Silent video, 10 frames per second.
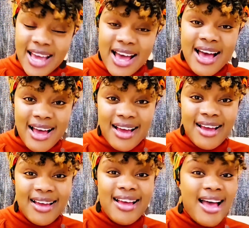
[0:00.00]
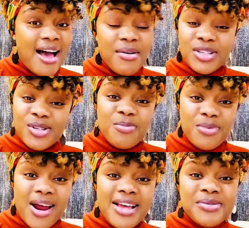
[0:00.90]
Yeah, I was
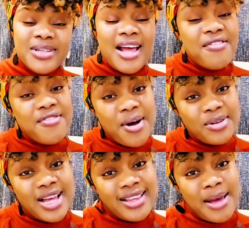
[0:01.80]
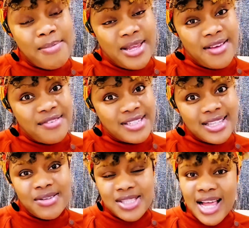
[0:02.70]
surprised when I found out that
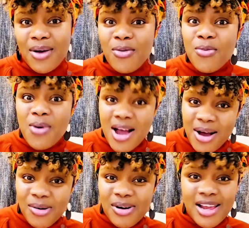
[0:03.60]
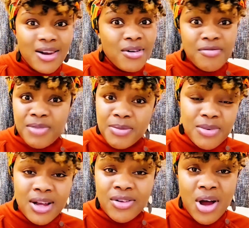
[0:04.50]
benefit, and I was like, wow, a lot of
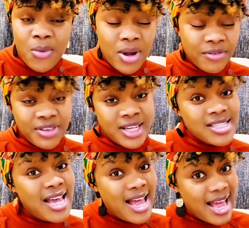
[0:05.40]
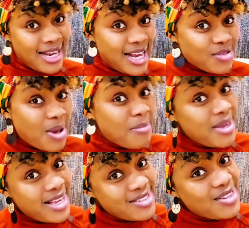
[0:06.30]
people are not aware of that, and that's why
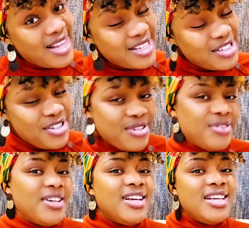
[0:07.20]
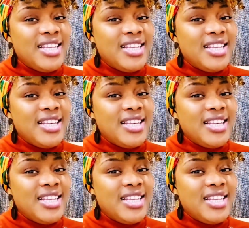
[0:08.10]
I'm here to let you know.